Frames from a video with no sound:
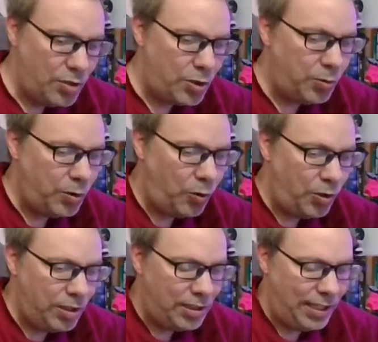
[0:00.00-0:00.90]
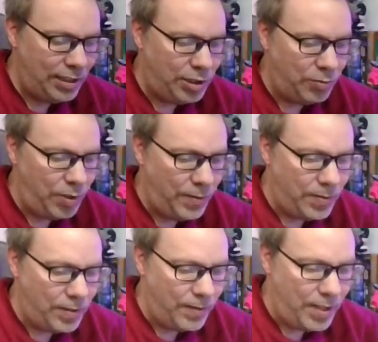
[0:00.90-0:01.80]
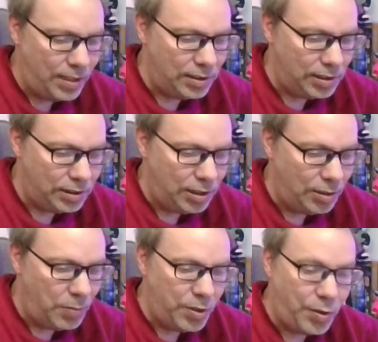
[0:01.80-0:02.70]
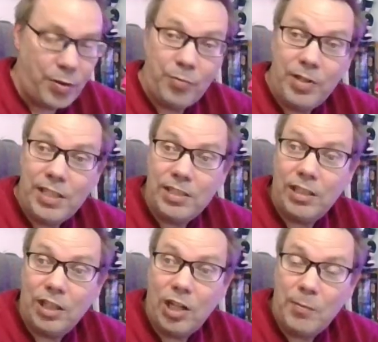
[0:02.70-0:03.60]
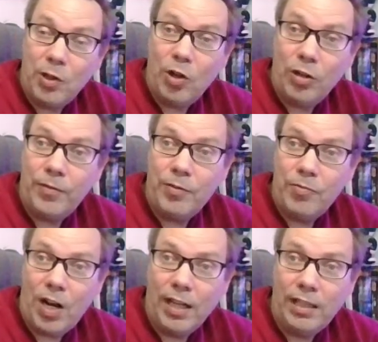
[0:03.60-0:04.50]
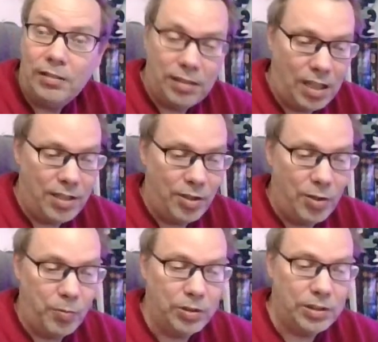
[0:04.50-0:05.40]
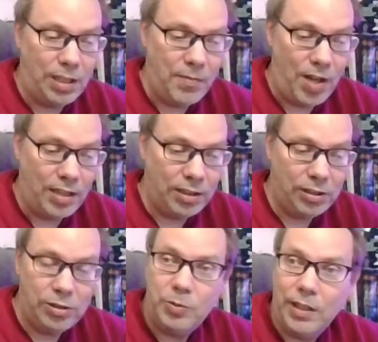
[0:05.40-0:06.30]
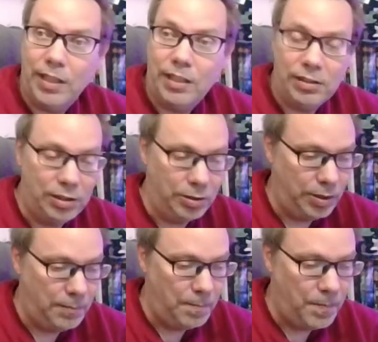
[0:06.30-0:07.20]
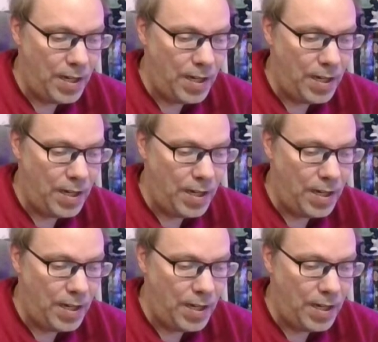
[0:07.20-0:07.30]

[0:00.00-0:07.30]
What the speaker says: So in order to take the derivative of this, well, the 3 is going to come along for the ride. In other words, I'm not going to do anything to it.